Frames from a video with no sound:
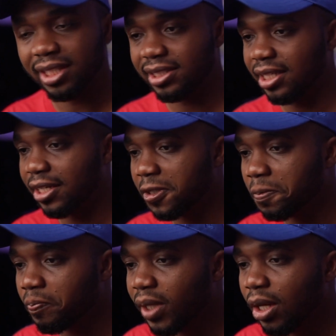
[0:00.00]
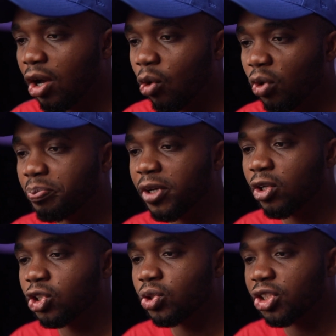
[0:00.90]
had said, what
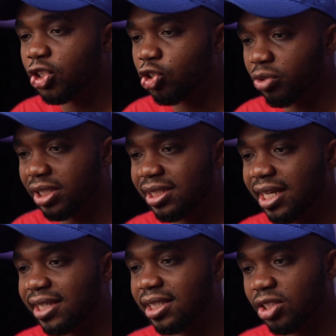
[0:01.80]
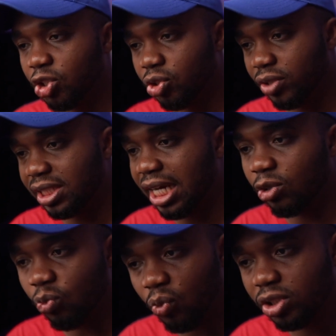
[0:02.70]
belongs to the street stays in the street,
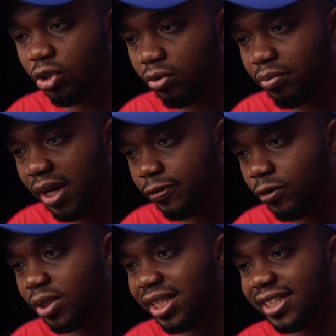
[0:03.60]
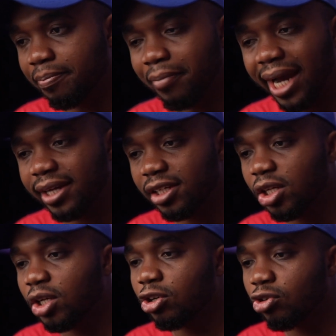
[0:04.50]
and what's on my phone is mine.
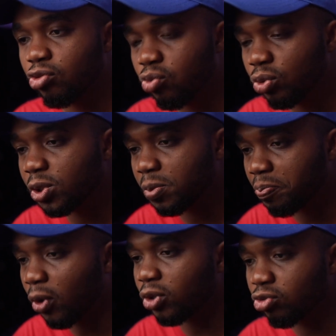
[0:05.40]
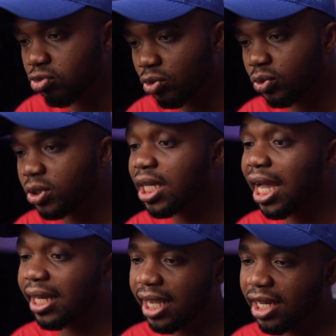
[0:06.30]
Cruise upon cruise,
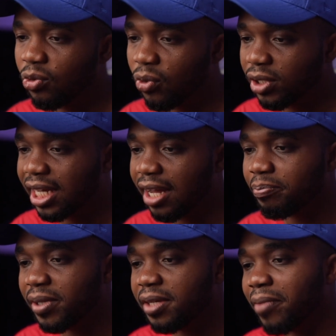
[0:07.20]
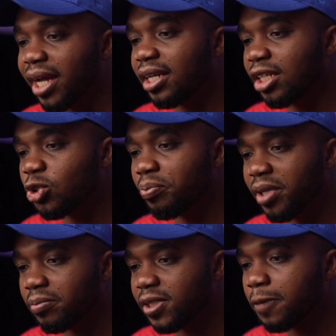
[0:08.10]
and anyone can be my little
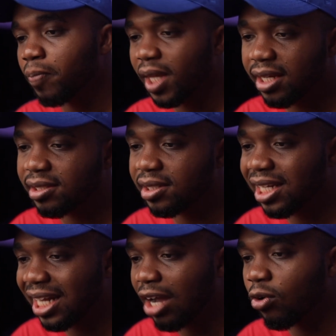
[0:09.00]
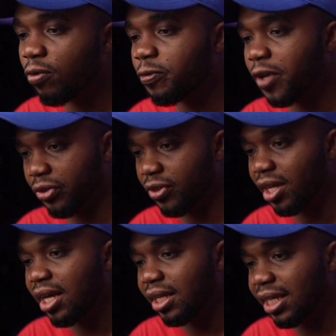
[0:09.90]
memes. It's the lack of faith
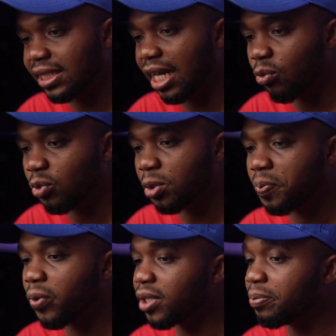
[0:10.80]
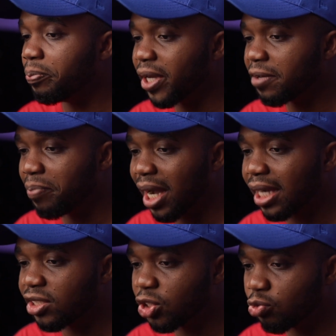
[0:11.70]
that I would probably bring back
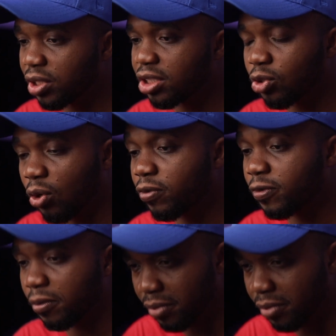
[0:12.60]
the street dog for